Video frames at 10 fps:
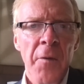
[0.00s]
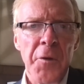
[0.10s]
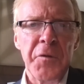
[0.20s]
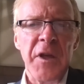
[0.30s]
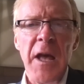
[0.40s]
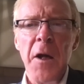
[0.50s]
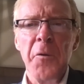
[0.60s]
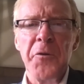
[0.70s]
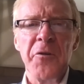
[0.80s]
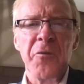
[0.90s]
that the
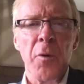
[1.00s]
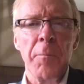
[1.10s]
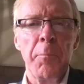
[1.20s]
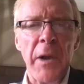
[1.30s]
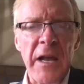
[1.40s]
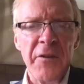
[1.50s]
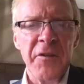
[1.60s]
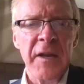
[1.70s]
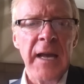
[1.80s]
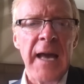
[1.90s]
elders were
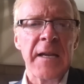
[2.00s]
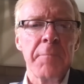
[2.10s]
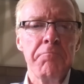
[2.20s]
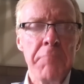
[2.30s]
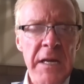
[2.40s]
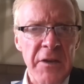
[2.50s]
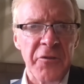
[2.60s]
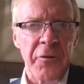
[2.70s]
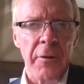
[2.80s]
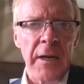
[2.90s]
blessing and
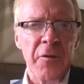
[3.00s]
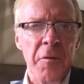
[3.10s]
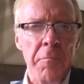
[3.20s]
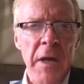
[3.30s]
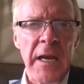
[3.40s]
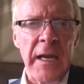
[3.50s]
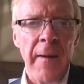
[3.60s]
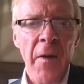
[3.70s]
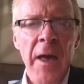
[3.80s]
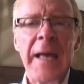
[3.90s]
administering to many.
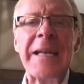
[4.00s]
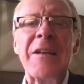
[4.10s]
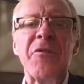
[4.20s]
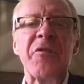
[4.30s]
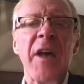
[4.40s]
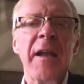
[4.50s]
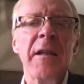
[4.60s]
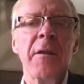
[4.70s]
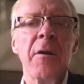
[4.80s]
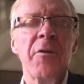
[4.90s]
It is said
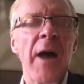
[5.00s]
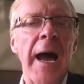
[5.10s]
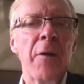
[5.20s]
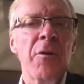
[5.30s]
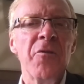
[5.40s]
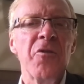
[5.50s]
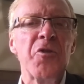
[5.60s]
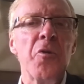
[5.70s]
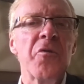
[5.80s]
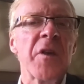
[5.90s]
in their diaries
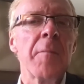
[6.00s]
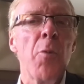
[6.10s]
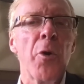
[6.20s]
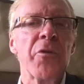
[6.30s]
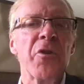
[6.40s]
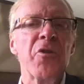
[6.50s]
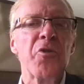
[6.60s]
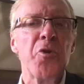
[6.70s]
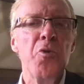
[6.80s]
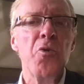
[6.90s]
using more than
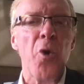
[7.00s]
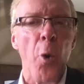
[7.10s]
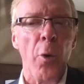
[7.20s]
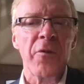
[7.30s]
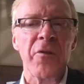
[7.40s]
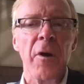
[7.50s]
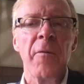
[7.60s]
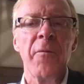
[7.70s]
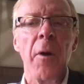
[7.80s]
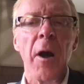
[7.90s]
two quarts
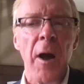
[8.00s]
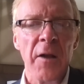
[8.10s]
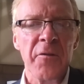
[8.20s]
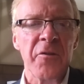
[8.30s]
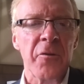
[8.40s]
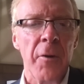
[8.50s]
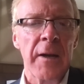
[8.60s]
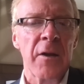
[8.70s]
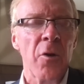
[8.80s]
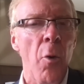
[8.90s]
of
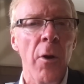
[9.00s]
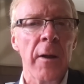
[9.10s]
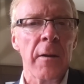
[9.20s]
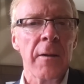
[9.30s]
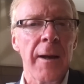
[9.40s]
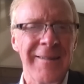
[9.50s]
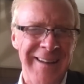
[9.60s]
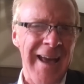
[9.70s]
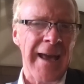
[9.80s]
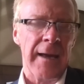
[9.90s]
consecrated oil a
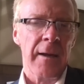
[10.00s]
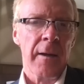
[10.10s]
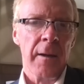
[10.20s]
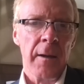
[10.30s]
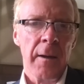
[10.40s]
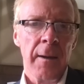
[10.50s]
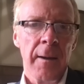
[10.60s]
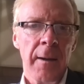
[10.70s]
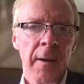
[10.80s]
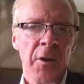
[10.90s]
day.
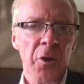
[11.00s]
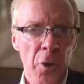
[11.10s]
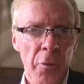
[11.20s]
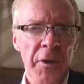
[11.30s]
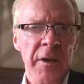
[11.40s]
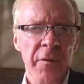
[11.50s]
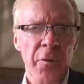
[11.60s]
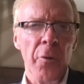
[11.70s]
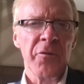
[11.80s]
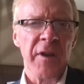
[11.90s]
You know that in
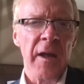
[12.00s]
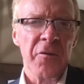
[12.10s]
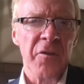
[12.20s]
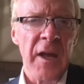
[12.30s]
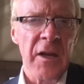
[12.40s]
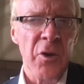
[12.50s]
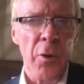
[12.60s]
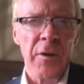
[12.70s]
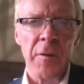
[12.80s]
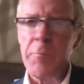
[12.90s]
those days they anointed